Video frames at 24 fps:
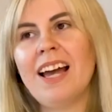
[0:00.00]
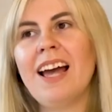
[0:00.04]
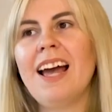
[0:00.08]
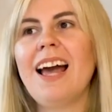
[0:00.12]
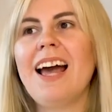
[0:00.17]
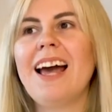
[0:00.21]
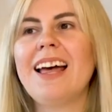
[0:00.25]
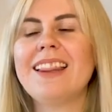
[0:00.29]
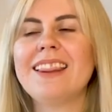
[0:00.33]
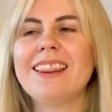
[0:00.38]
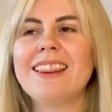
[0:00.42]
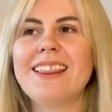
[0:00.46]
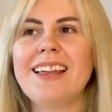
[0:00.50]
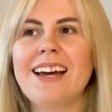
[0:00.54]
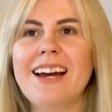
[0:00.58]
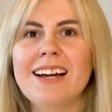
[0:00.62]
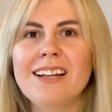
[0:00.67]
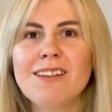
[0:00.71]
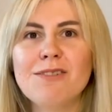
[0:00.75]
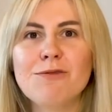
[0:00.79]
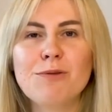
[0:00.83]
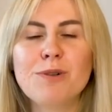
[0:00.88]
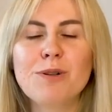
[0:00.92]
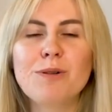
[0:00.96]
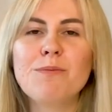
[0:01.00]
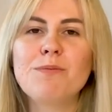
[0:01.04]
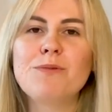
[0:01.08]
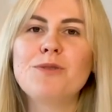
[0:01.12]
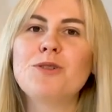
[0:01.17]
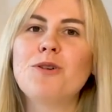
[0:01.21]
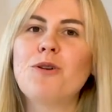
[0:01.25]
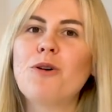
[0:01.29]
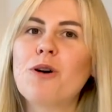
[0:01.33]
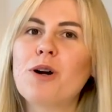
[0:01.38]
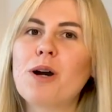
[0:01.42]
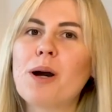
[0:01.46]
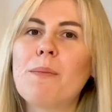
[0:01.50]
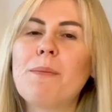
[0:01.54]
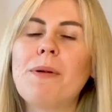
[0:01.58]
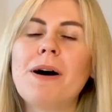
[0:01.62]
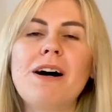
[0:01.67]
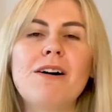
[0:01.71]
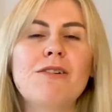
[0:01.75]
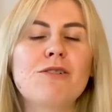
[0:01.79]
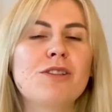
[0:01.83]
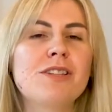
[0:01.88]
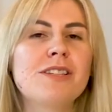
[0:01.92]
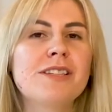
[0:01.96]
And that will talk
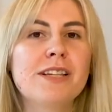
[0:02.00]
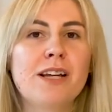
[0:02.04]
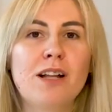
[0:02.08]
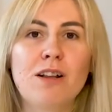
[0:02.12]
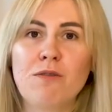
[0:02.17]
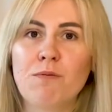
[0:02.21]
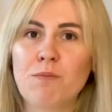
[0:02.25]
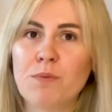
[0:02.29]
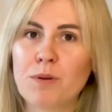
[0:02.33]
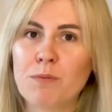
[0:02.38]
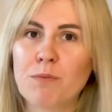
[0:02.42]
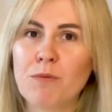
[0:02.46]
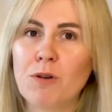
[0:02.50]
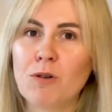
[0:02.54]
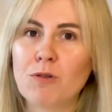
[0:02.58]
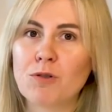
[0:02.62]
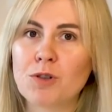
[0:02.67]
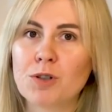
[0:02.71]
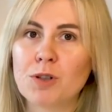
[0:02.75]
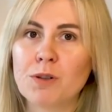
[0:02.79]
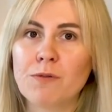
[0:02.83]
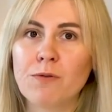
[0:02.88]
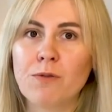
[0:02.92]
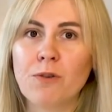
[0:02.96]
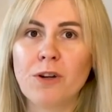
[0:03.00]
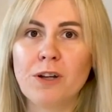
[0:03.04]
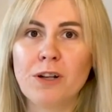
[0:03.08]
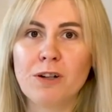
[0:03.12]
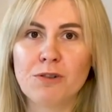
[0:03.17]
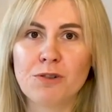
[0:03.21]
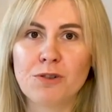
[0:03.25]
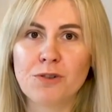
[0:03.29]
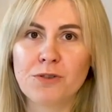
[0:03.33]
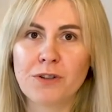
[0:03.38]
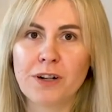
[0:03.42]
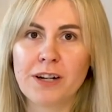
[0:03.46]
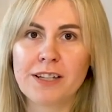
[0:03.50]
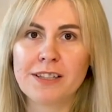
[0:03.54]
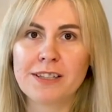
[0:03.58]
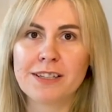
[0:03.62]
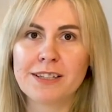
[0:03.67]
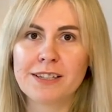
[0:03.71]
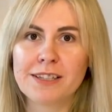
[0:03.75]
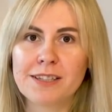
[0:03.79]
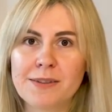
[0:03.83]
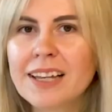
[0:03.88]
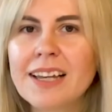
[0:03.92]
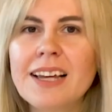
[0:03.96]
about self-promotion for
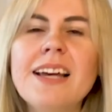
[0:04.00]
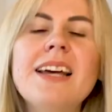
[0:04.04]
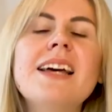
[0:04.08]
illustrators.